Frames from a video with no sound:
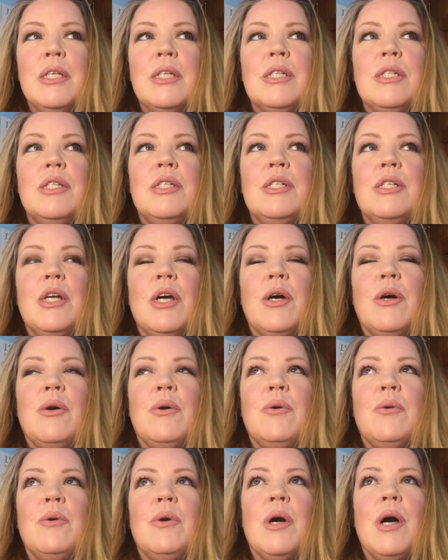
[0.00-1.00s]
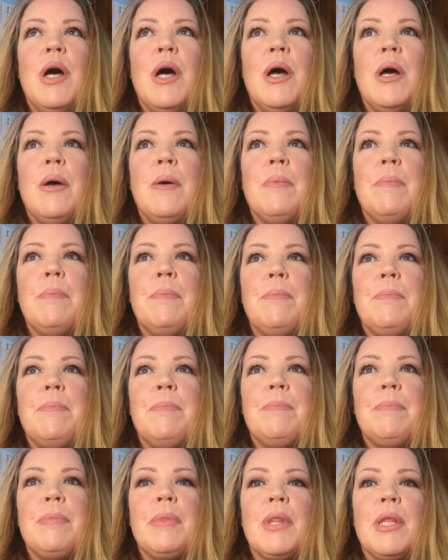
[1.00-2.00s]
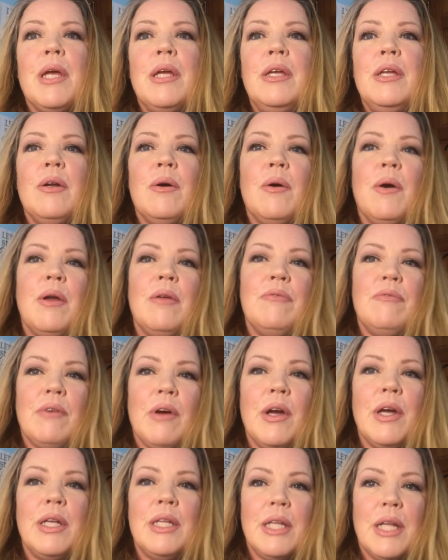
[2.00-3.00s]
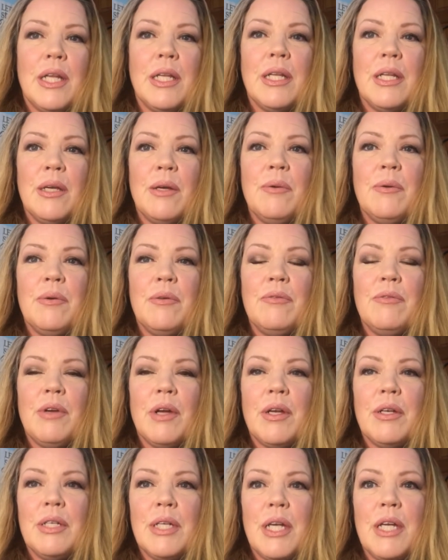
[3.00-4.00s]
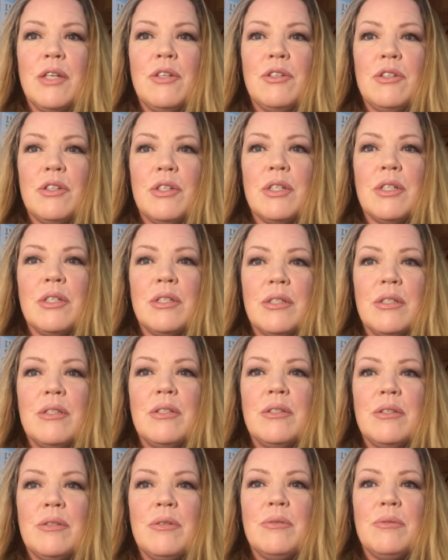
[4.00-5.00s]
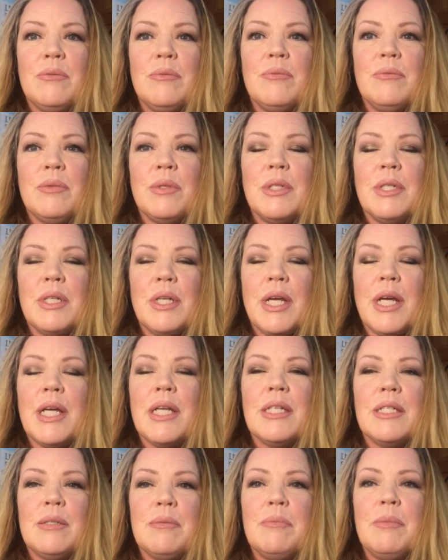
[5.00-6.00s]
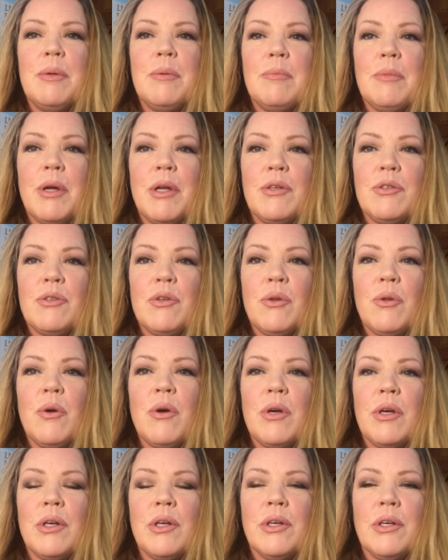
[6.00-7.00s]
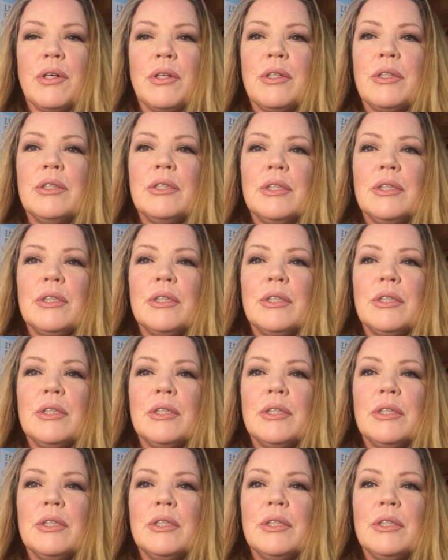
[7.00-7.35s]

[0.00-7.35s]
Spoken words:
So, I find that liquid foundations will last me much longer.